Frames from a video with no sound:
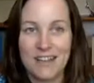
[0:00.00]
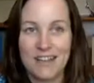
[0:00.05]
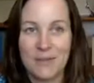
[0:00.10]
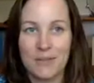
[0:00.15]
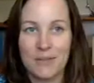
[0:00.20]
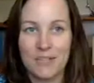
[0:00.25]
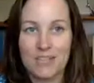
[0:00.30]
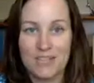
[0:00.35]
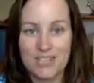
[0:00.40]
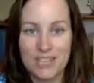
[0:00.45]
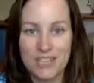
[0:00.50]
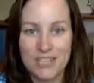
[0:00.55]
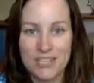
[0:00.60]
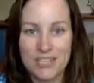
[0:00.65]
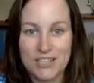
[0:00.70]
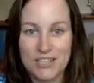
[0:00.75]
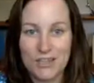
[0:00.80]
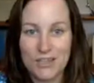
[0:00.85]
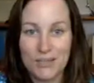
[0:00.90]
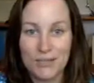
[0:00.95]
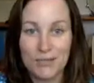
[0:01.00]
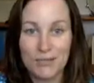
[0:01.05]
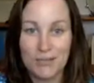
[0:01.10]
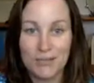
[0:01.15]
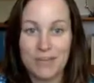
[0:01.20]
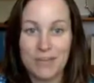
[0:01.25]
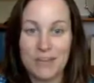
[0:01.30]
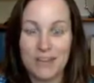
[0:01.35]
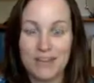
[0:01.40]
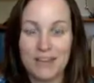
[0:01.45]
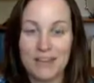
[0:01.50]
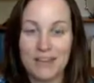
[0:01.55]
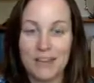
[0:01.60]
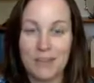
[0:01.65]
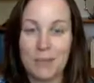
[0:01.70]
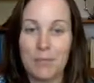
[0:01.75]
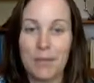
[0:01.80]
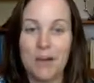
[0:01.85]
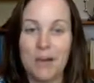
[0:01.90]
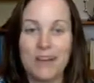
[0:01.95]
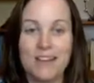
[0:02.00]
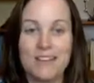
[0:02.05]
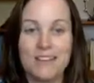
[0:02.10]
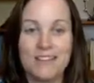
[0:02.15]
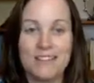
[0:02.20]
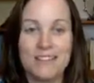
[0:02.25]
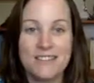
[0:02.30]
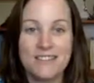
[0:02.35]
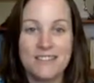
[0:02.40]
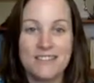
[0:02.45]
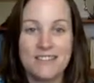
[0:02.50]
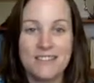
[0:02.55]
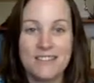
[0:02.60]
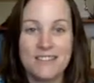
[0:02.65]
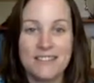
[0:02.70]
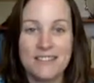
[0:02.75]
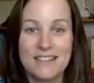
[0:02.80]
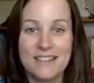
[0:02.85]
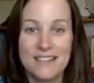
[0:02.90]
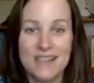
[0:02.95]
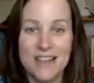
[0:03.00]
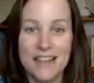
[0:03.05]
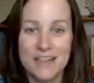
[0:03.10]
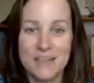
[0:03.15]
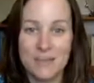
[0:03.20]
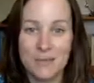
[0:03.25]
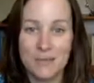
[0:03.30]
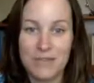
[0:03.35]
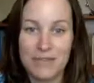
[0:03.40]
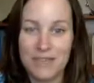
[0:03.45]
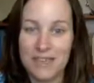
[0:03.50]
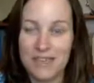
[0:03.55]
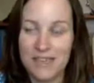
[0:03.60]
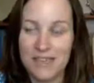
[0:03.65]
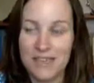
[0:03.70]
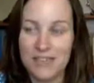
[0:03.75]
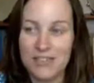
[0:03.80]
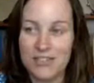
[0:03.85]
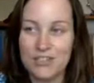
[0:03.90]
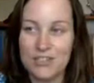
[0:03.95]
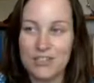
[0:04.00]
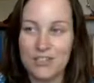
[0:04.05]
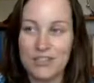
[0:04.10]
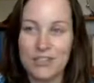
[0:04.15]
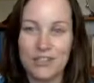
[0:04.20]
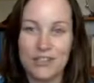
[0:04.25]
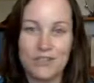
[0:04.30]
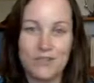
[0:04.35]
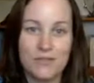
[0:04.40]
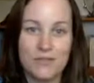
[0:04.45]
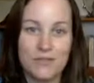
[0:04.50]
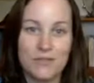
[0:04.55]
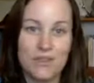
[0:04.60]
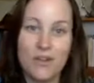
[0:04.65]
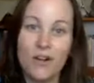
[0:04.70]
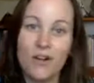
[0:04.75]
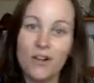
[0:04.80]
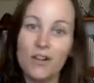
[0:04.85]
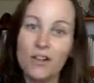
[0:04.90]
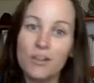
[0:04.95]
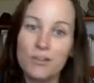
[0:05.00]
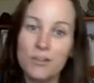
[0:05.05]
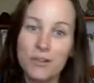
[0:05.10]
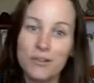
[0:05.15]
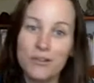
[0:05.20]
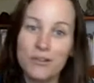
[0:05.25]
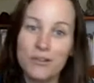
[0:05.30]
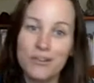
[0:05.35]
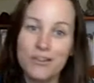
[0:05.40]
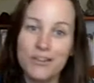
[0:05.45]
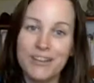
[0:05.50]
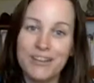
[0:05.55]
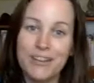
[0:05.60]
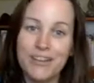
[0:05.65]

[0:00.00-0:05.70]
We just heard from Kate Cannell Potts this last week, and she talked to us all about